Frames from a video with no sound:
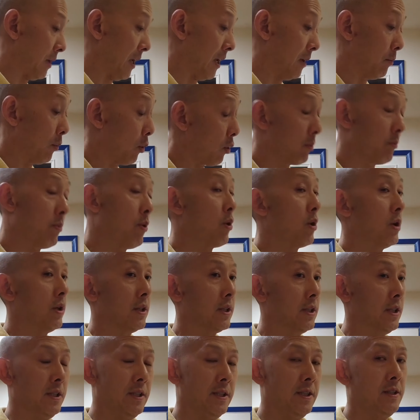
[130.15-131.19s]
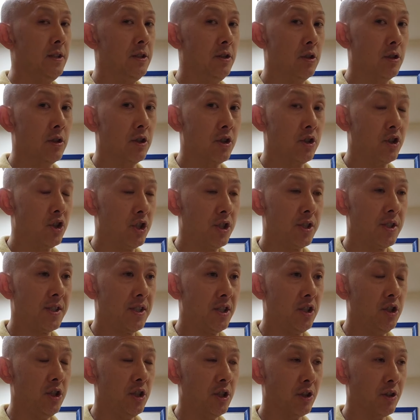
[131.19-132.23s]
And more importantly, your
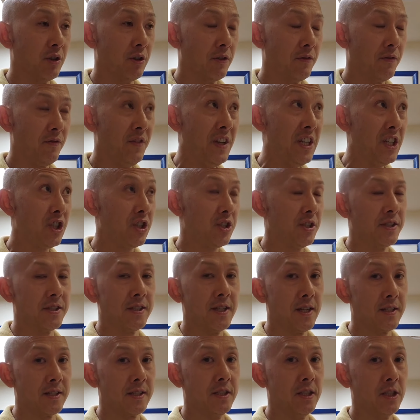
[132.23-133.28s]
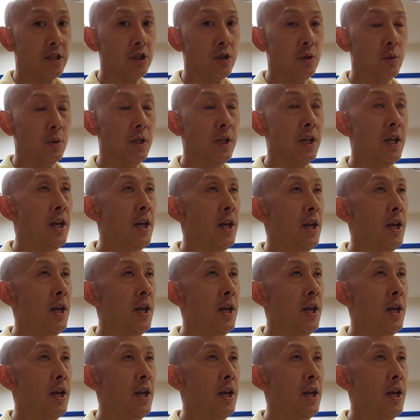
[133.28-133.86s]
your fish does not stick to it,